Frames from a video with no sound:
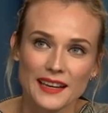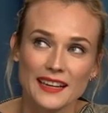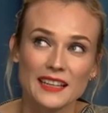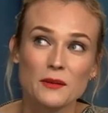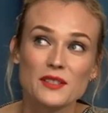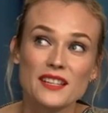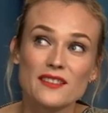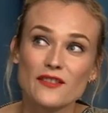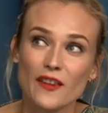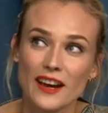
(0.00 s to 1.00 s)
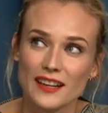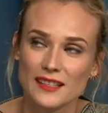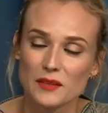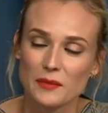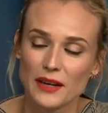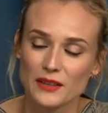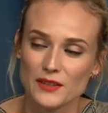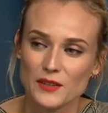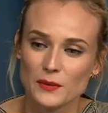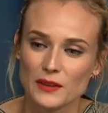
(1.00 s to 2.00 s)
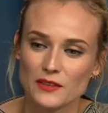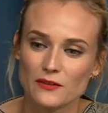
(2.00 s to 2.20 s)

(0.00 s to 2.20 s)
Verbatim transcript: And I was in France, in Paris, when